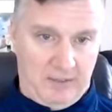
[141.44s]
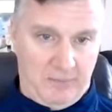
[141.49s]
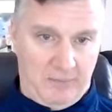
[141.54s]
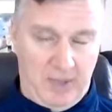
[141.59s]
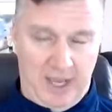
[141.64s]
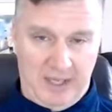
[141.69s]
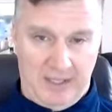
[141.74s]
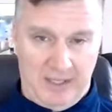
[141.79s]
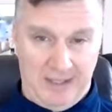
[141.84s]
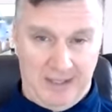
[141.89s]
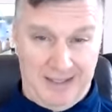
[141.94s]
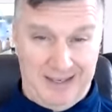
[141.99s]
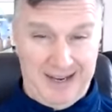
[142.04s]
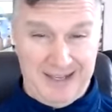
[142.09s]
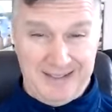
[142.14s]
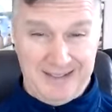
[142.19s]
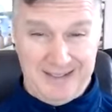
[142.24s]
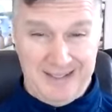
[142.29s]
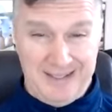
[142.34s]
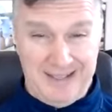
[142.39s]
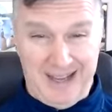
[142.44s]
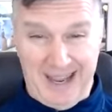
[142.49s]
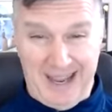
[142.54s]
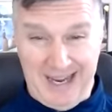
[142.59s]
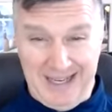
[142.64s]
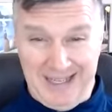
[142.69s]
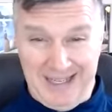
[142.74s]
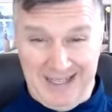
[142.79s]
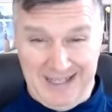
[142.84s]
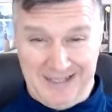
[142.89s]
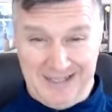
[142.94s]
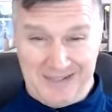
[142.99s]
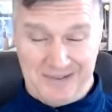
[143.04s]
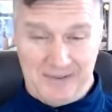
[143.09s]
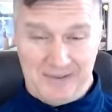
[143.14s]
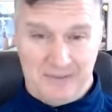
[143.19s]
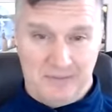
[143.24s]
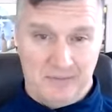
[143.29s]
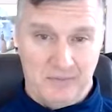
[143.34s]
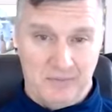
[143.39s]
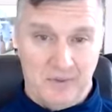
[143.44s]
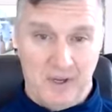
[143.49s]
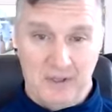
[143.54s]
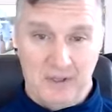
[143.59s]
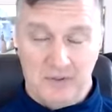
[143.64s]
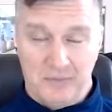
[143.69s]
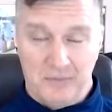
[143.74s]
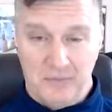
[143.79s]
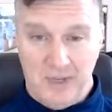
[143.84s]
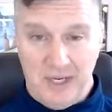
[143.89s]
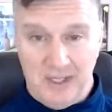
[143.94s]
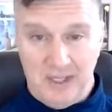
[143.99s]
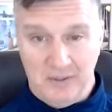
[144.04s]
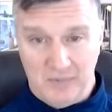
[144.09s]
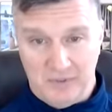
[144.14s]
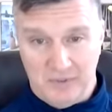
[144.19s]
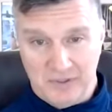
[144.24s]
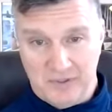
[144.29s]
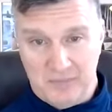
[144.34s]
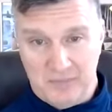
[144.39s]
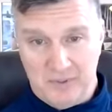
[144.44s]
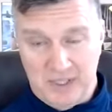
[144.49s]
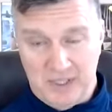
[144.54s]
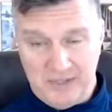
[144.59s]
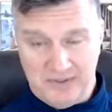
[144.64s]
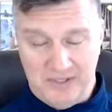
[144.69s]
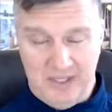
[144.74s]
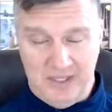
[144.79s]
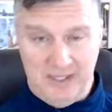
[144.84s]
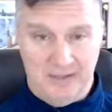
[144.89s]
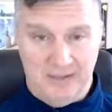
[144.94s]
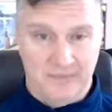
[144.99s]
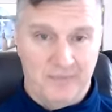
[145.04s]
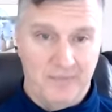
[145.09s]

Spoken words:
Back in the 1980s, Ronald Reagan was the president.